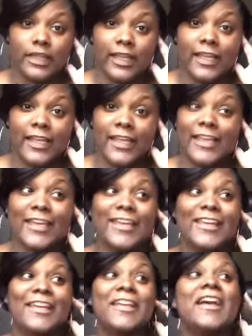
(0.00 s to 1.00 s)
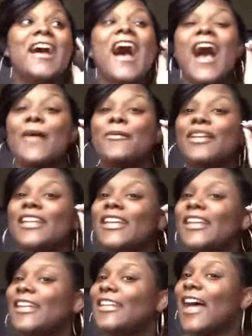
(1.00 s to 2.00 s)
Like I really
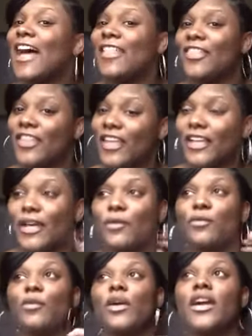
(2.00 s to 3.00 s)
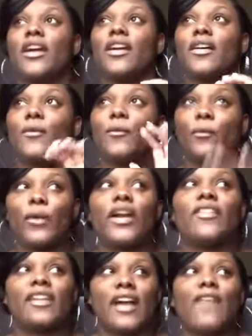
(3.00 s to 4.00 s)
could not think of where
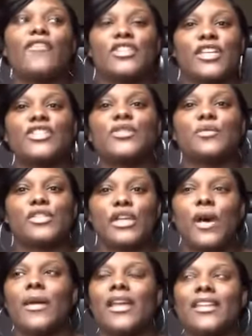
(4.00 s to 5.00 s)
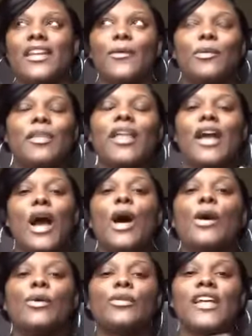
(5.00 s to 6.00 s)
where the conversation was going. And then I would be like,
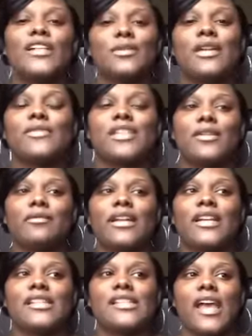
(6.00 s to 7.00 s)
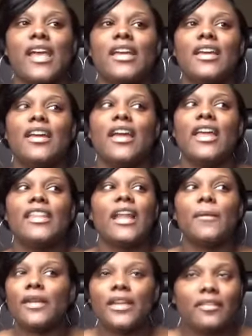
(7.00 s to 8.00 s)
oh, that's what I was getting ready to say. And then
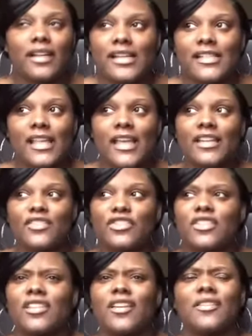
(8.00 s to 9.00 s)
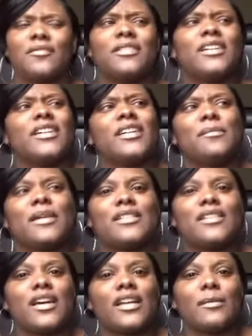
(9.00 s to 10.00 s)
I would get ready to say it and it's just like, what am I
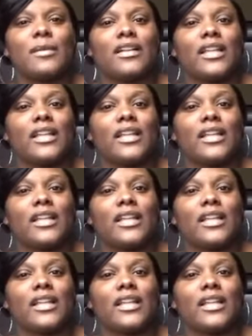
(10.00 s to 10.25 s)
talking about?